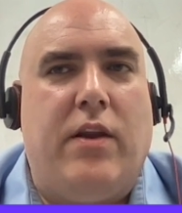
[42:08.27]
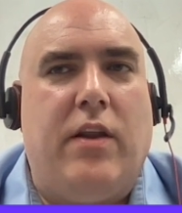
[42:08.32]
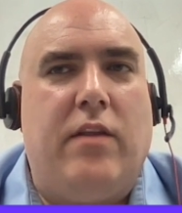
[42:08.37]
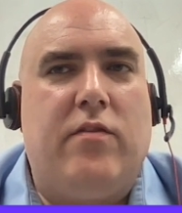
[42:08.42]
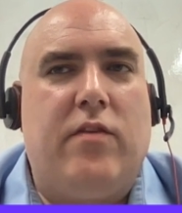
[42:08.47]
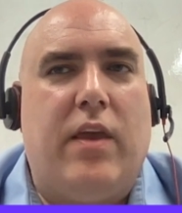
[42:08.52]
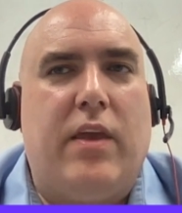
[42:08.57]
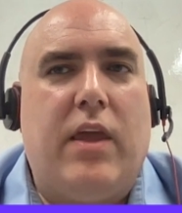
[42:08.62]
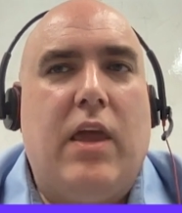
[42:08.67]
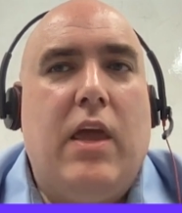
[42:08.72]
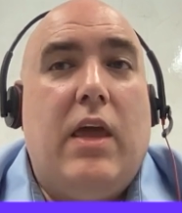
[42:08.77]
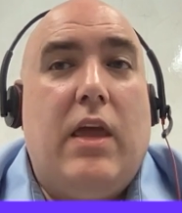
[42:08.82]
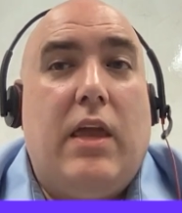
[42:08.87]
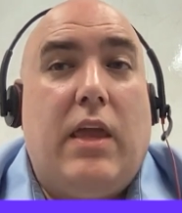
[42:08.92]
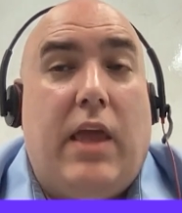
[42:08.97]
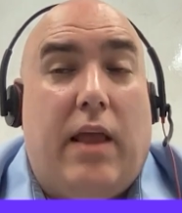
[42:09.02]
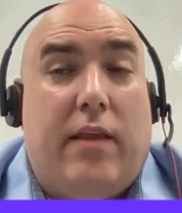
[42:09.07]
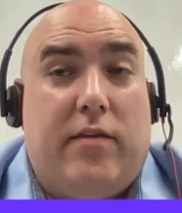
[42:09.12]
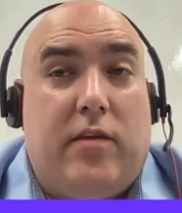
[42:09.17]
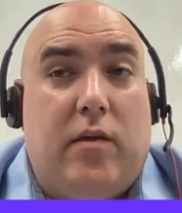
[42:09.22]
It's like
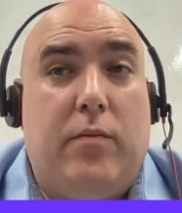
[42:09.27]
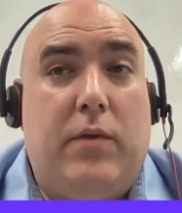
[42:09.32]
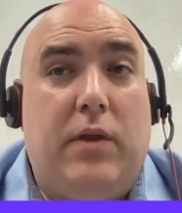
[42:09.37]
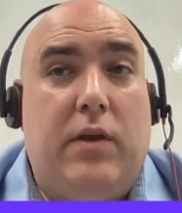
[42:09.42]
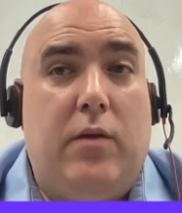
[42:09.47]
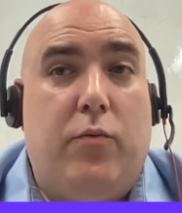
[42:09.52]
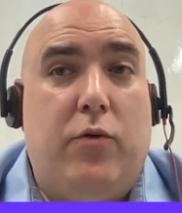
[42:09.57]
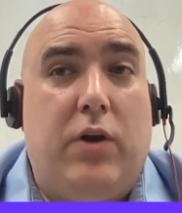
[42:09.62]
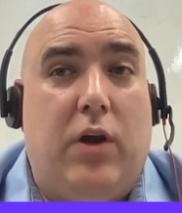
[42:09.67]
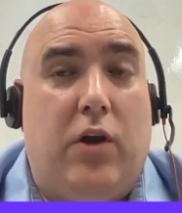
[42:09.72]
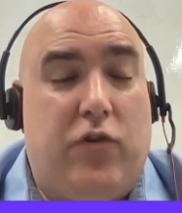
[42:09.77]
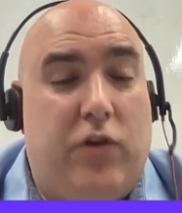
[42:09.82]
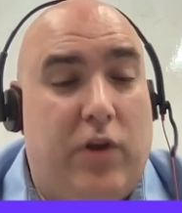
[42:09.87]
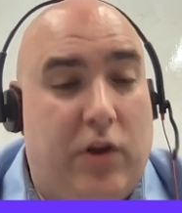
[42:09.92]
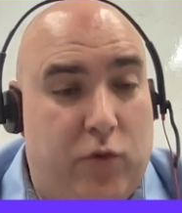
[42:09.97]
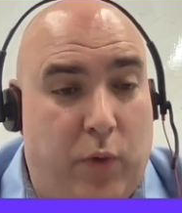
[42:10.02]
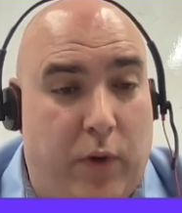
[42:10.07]
get something to production as